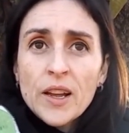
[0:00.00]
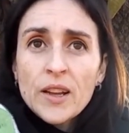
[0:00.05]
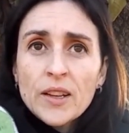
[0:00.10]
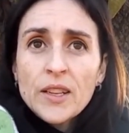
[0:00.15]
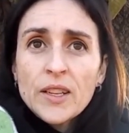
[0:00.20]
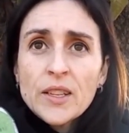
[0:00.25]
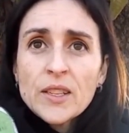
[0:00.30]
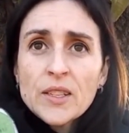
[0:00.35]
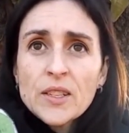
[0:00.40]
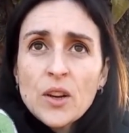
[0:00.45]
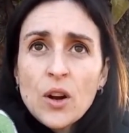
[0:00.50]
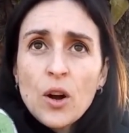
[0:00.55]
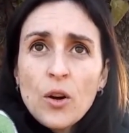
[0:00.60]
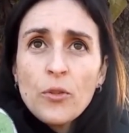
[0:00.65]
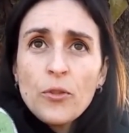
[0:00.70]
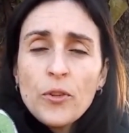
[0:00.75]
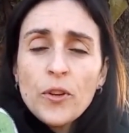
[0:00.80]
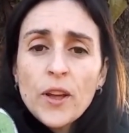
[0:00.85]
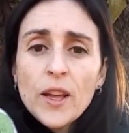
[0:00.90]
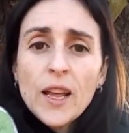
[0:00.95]
is
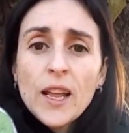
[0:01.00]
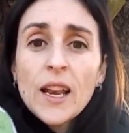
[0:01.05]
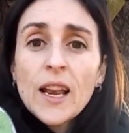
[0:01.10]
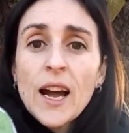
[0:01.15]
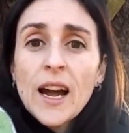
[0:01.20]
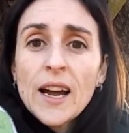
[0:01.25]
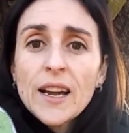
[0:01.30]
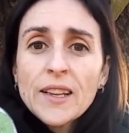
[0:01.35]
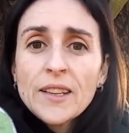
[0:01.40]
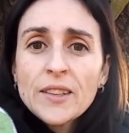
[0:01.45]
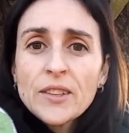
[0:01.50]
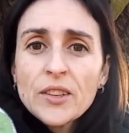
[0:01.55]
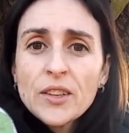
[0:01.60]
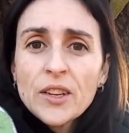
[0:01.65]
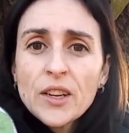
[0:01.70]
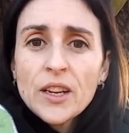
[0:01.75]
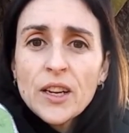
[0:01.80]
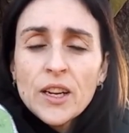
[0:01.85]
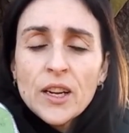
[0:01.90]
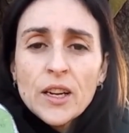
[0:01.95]
of a light
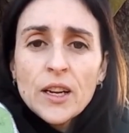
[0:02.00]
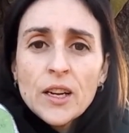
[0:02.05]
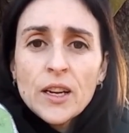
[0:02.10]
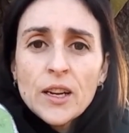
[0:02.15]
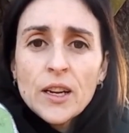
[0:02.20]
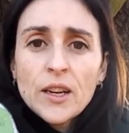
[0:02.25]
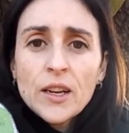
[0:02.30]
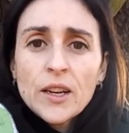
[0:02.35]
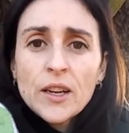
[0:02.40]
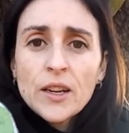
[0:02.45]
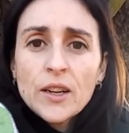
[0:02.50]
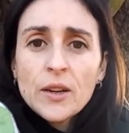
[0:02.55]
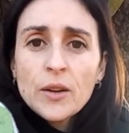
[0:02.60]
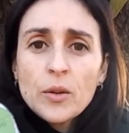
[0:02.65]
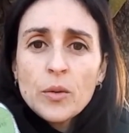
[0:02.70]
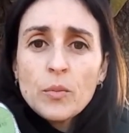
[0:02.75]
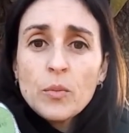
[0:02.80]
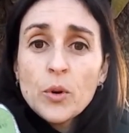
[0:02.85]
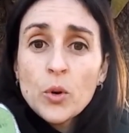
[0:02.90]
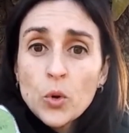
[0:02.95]

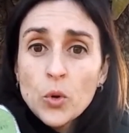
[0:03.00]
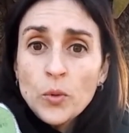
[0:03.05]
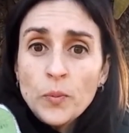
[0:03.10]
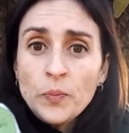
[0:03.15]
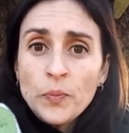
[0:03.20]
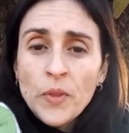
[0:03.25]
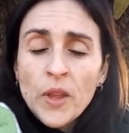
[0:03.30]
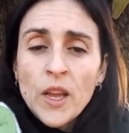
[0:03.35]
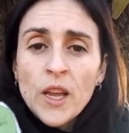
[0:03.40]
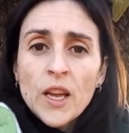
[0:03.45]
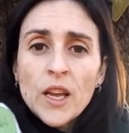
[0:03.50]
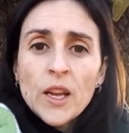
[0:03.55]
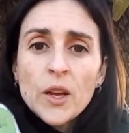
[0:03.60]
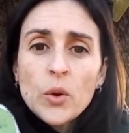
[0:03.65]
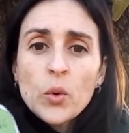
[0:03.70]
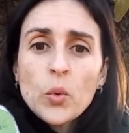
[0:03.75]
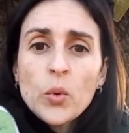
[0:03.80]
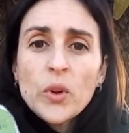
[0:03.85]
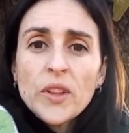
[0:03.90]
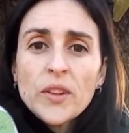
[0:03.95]
blue
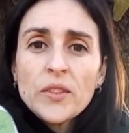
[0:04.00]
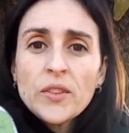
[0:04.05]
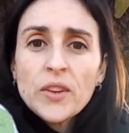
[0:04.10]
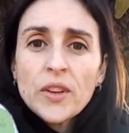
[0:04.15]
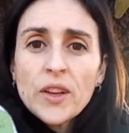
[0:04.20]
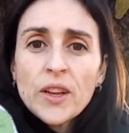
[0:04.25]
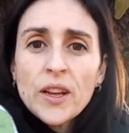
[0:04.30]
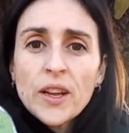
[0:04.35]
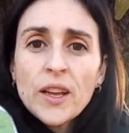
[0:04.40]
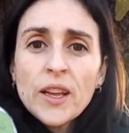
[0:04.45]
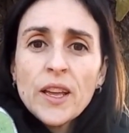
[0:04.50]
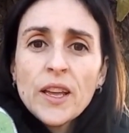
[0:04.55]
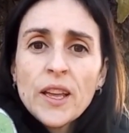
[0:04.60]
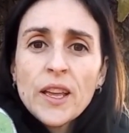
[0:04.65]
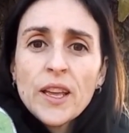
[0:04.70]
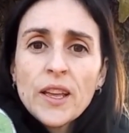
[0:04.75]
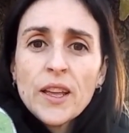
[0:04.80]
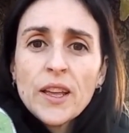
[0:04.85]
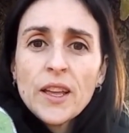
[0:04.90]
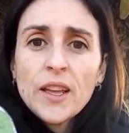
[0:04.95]
with
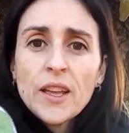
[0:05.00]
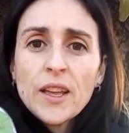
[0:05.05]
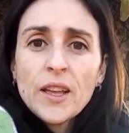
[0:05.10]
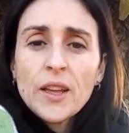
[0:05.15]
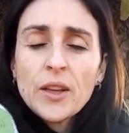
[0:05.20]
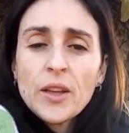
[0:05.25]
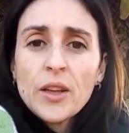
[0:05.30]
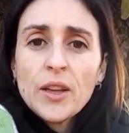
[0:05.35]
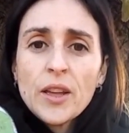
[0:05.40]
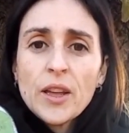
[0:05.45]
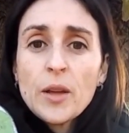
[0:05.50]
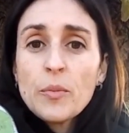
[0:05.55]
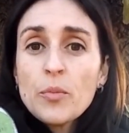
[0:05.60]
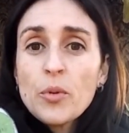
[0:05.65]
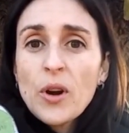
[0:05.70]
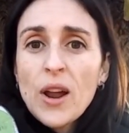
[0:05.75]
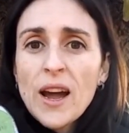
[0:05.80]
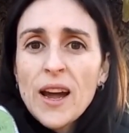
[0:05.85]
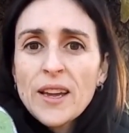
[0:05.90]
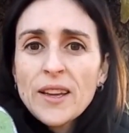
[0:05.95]
a
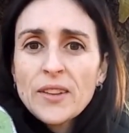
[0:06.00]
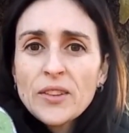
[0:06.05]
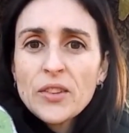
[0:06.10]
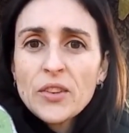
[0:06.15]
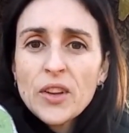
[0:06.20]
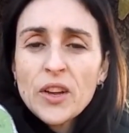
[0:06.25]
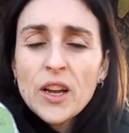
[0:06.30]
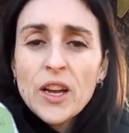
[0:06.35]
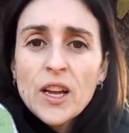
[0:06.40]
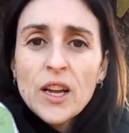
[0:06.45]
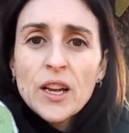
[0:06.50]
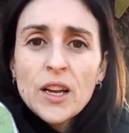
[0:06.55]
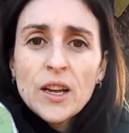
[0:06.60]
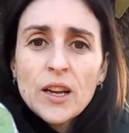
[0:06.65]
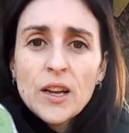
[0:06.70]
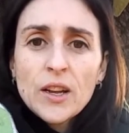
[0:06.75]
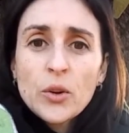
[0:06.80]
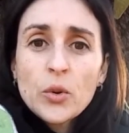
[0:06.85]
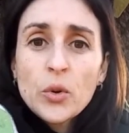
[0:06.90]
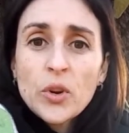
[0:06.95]
bright
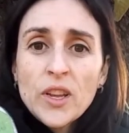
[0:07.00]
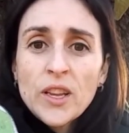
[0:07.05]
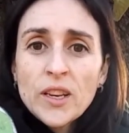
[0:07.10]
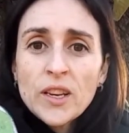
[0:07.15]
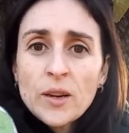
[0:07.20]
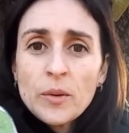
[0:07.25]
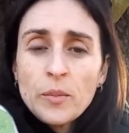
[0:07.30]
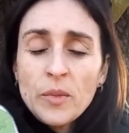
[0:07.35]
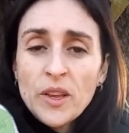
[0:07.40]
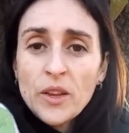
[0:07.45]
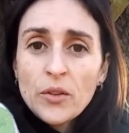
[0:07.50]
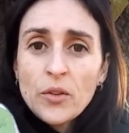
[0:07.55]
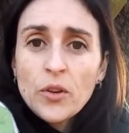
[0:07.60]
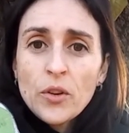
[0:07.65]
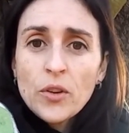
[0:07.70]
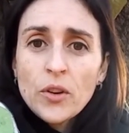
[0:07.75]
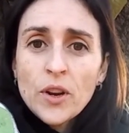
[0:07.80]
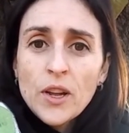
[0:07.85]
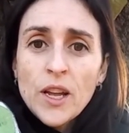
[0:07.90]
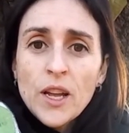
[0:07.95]
green
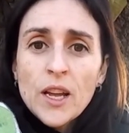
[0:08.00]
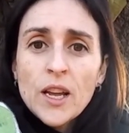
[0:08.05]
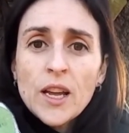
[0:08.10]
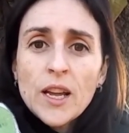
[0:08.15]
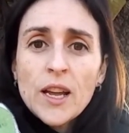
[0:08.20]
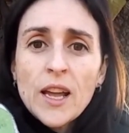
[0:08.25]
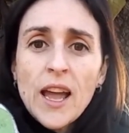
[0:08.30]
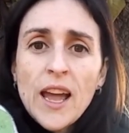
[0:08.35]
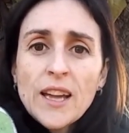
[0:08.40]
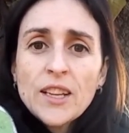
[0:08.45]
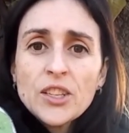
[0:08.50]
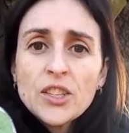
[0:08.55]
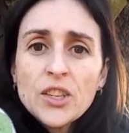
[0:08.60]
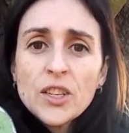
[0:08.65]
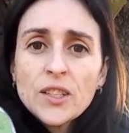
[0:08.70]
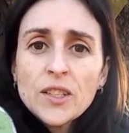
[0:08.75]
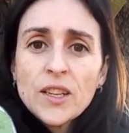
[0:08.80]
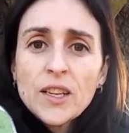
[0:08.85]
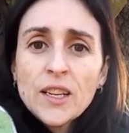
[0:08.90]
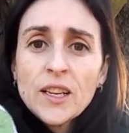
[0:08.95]
mirror
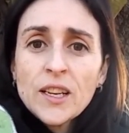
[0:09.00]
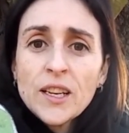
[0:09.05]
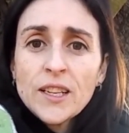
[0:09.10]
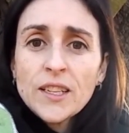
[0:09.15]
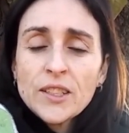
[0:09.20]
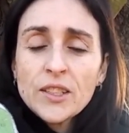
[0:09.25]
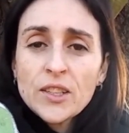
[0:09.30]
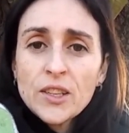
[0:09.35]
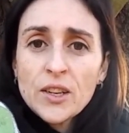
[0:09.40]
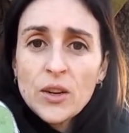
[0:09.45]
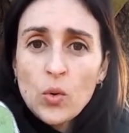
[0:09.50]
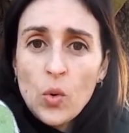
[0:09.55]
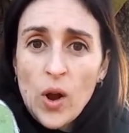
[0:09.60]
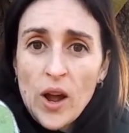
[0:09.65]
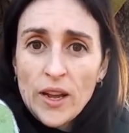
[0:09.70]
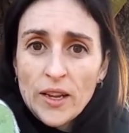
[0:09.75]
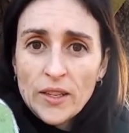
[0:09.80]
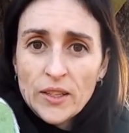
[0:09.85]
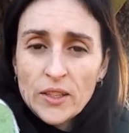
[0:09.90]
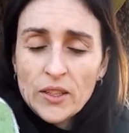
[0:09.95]
edged in lit
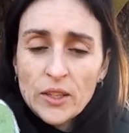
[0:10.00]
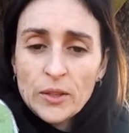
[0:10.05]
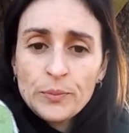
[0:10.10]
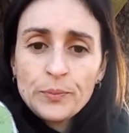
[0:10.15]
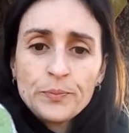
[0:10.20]
white.